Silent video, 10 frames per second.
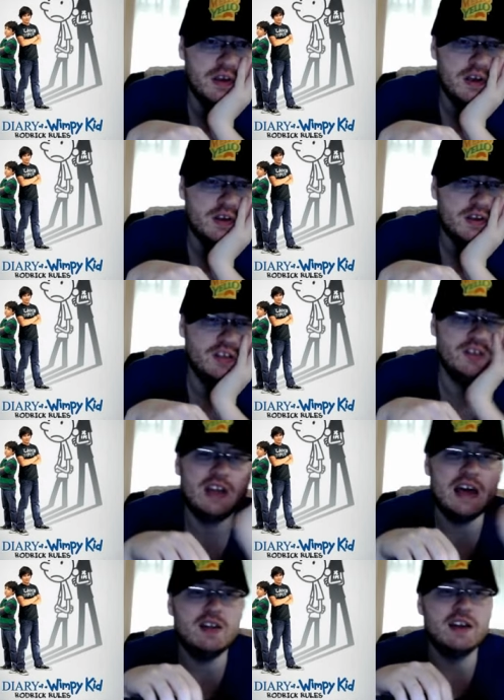Because it's
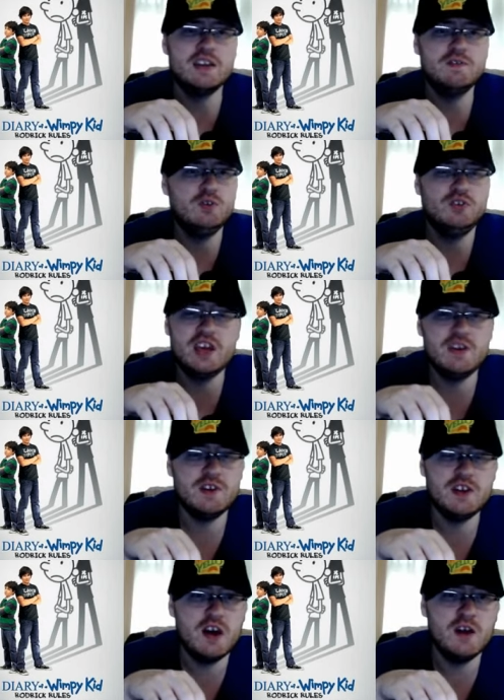not like if you save
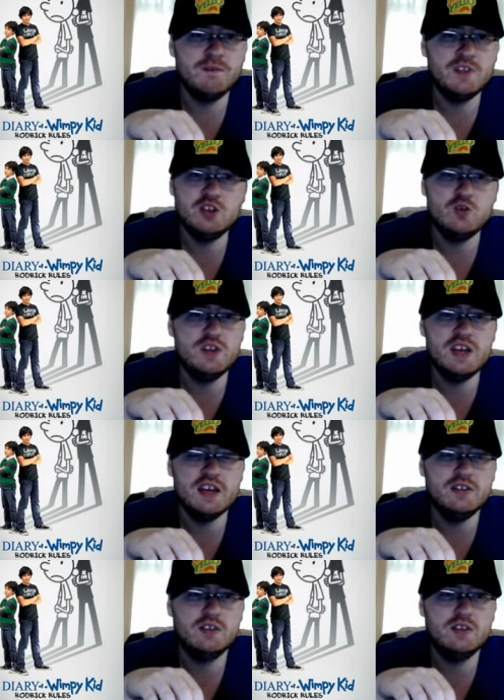enough, then you
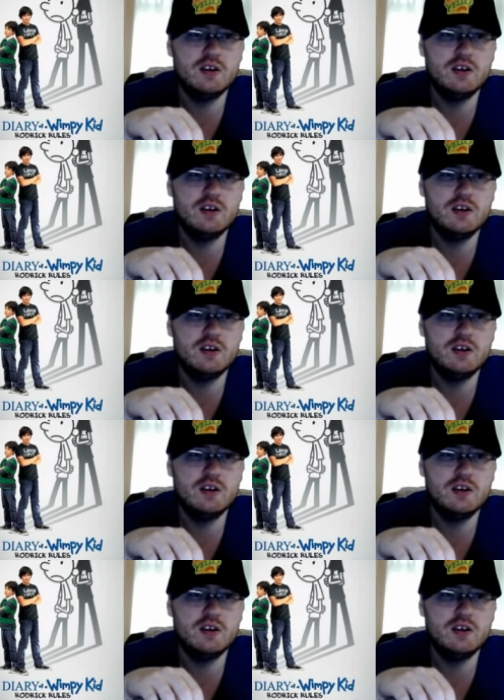get,